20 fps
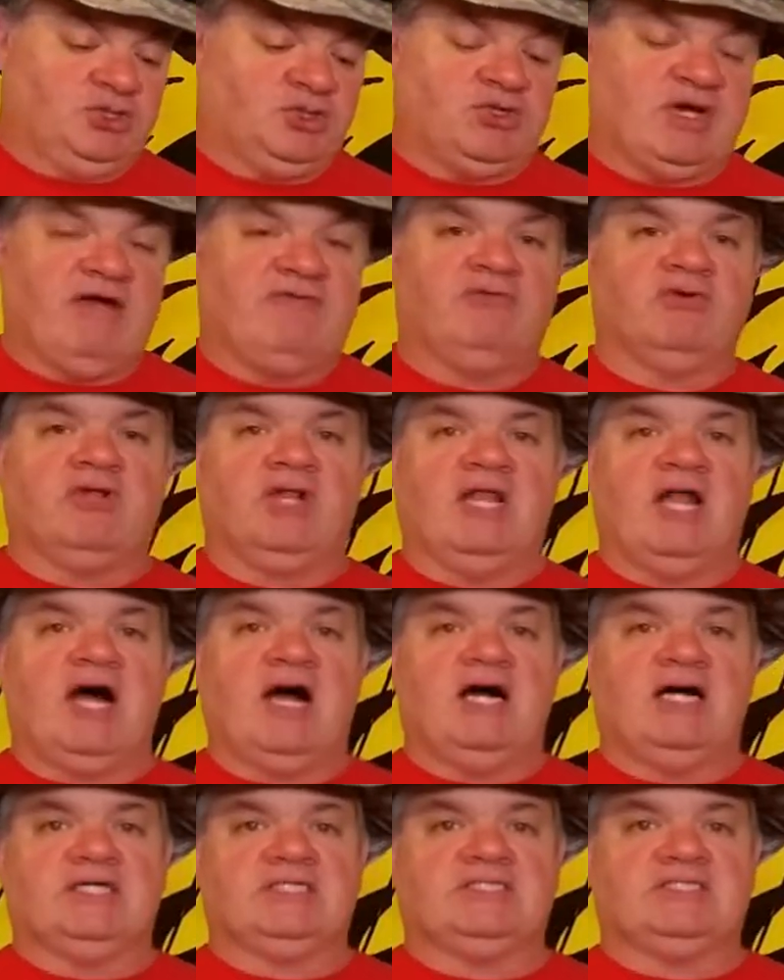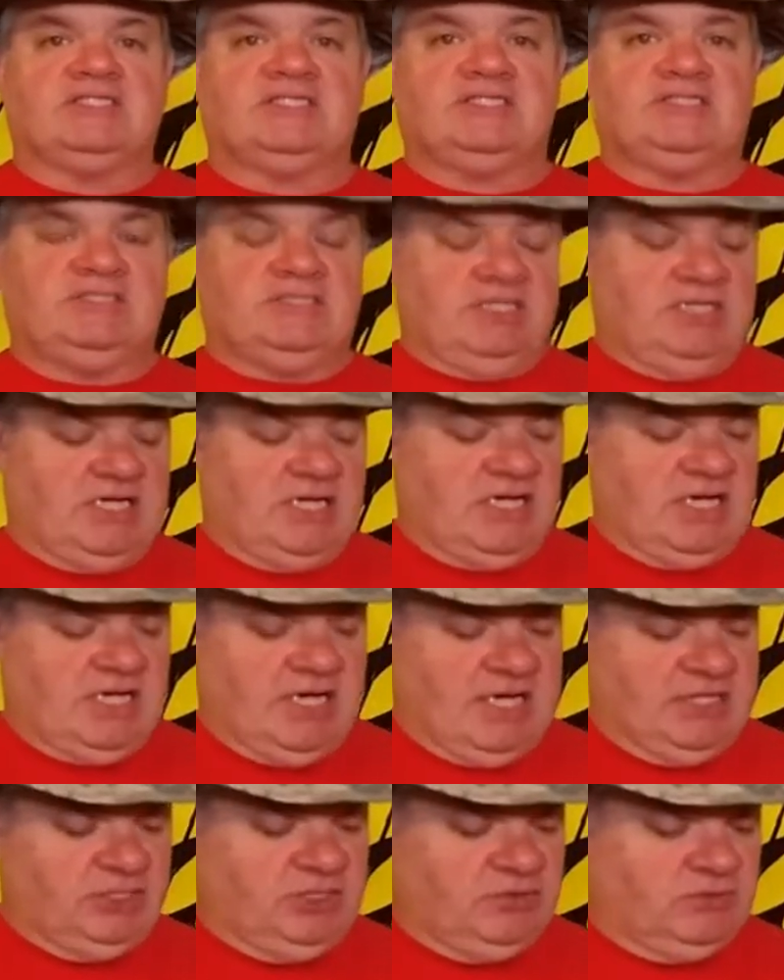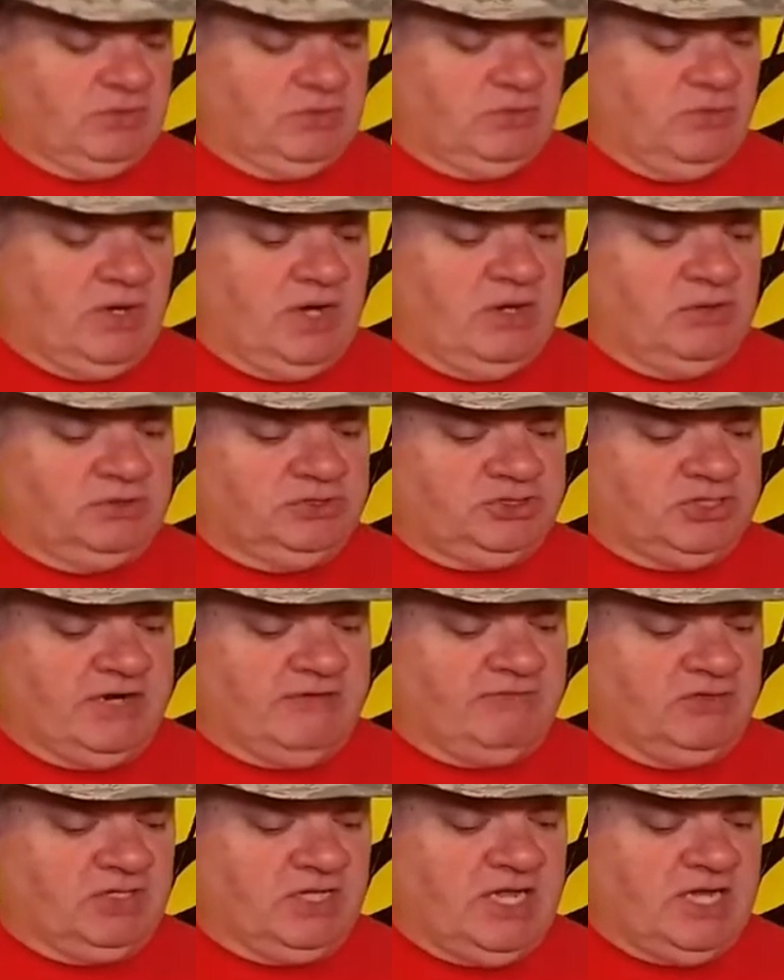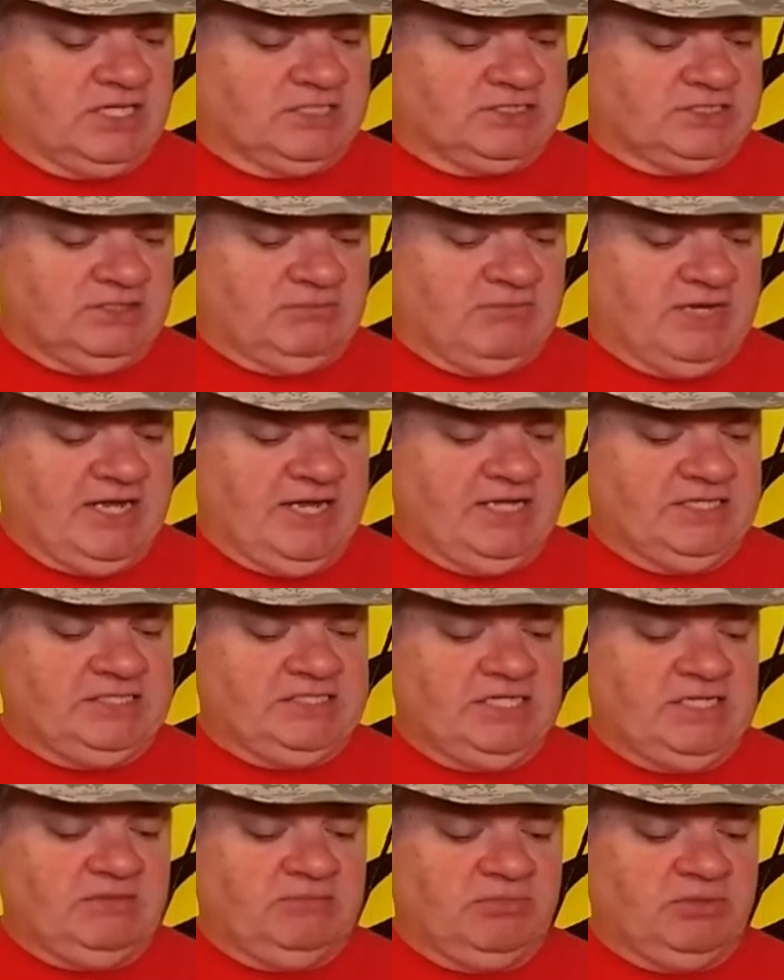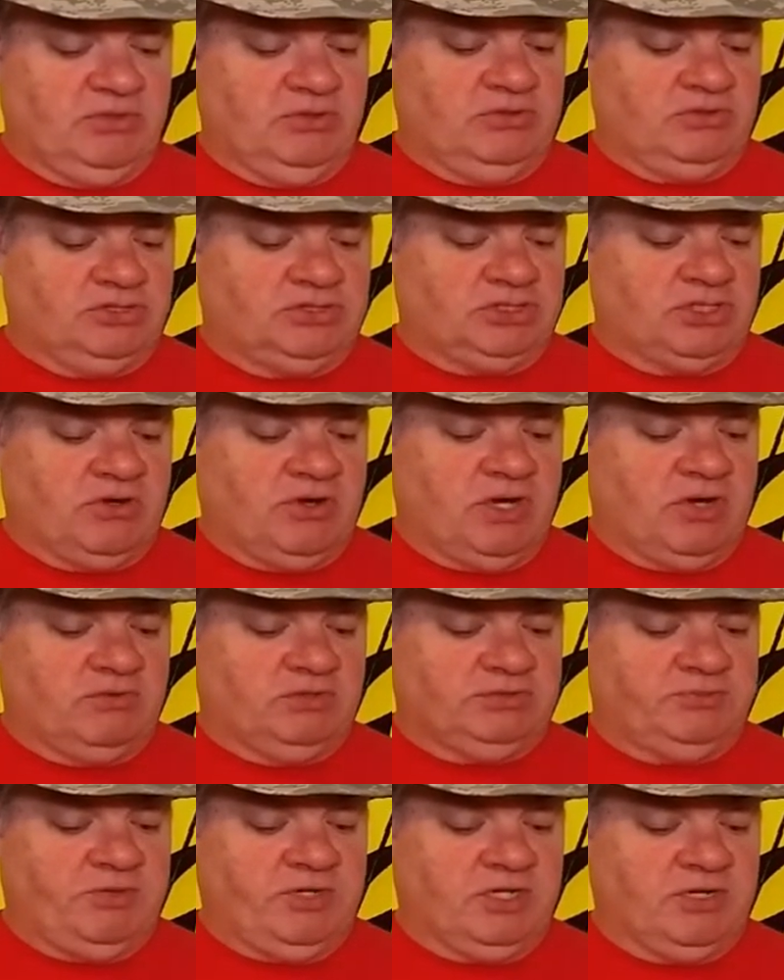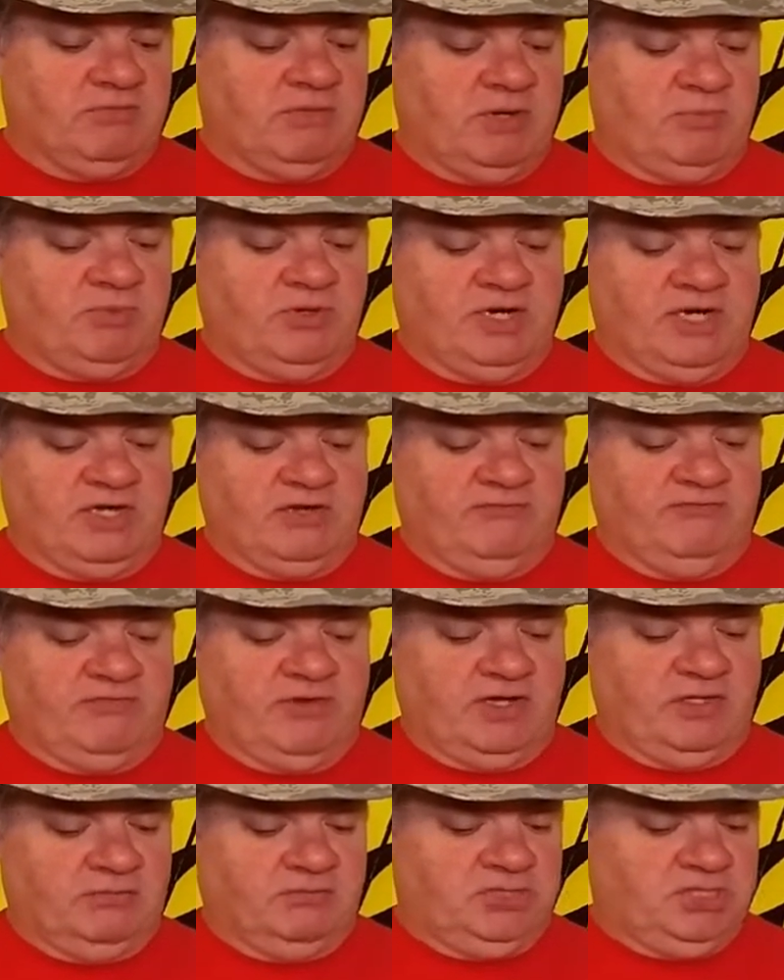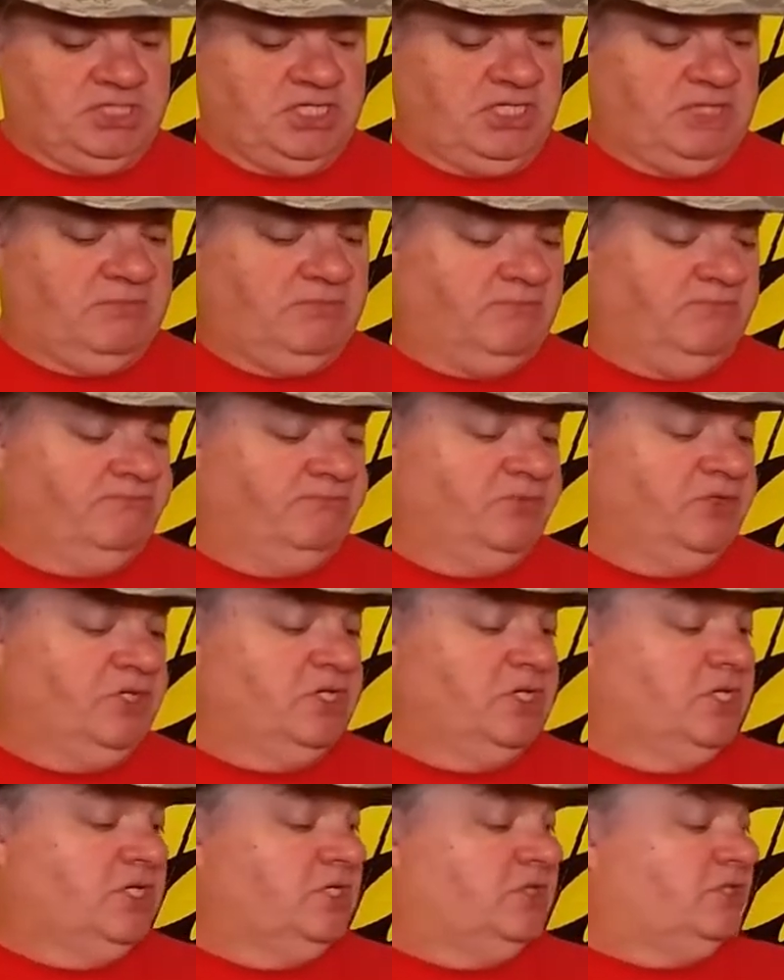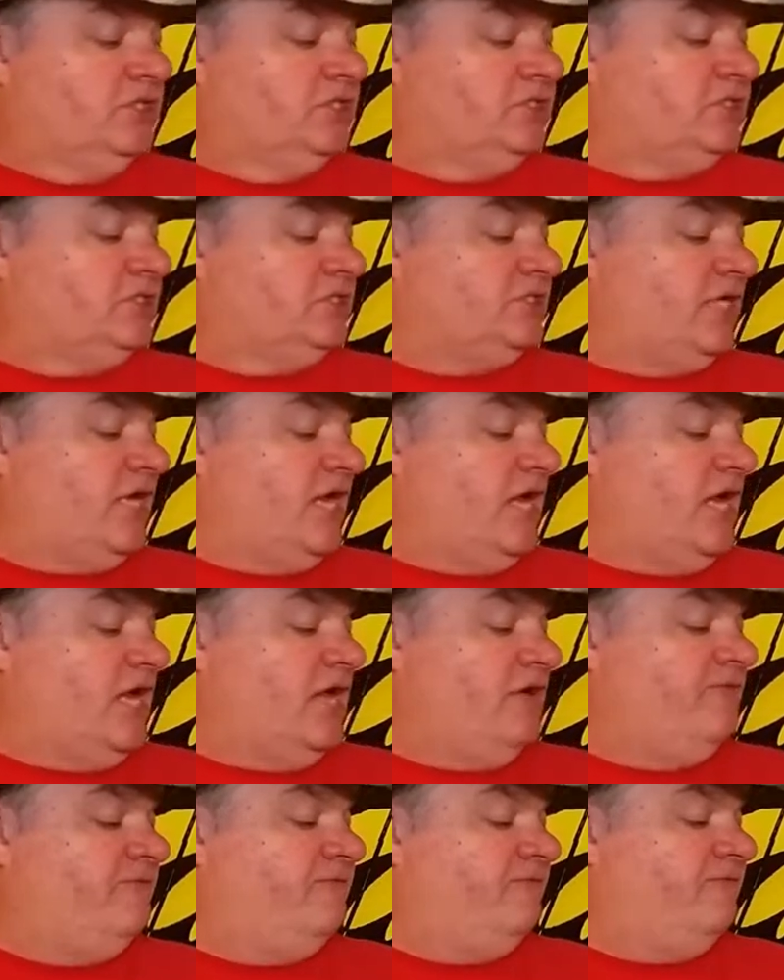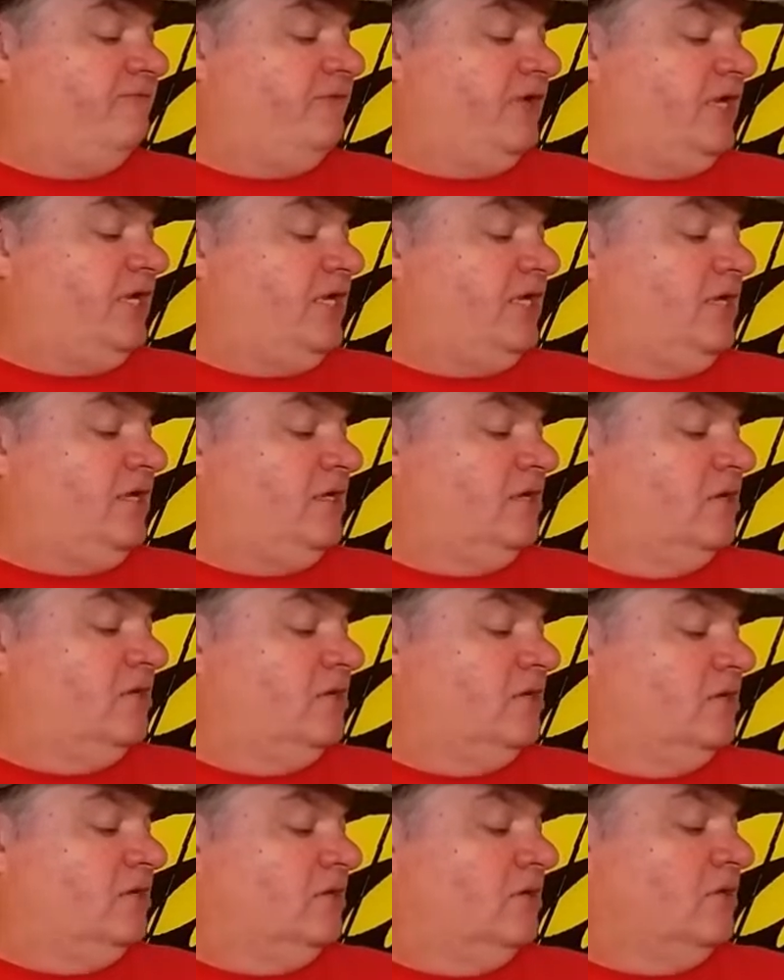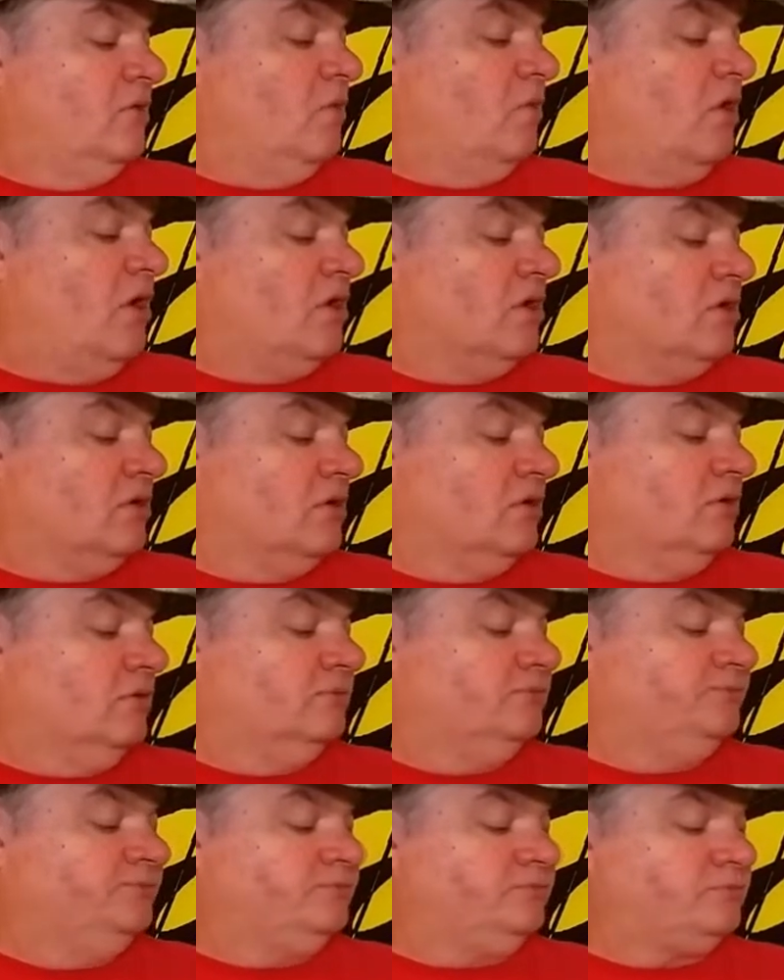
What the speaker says: Travel clocks. I do real well with travel clocks in my antique booth, so I always pick them up when I can find them cheap. This is a Finney Walker,